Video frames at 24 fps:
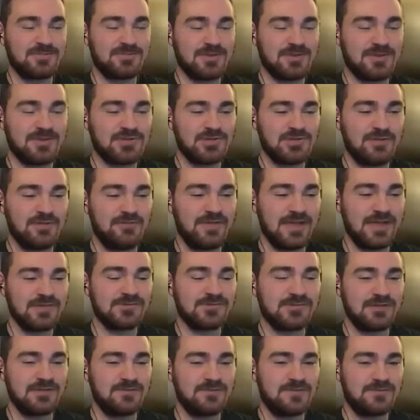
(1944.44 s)
special
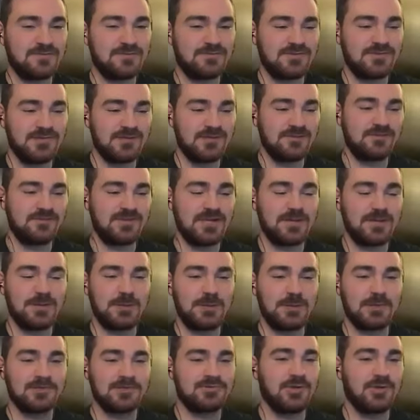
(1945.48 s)
effects, and if you've seen the video,
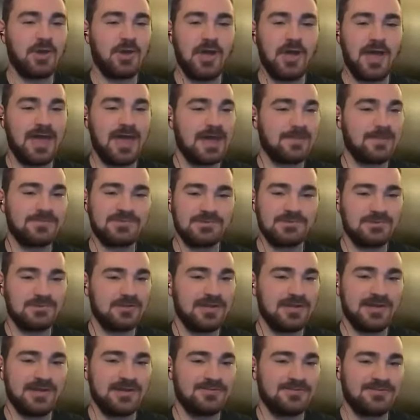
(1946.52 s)
it looks
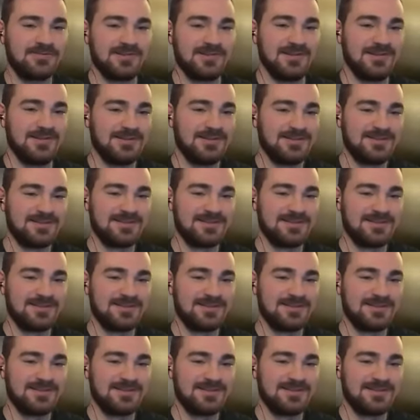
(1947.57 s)
absolutely awful.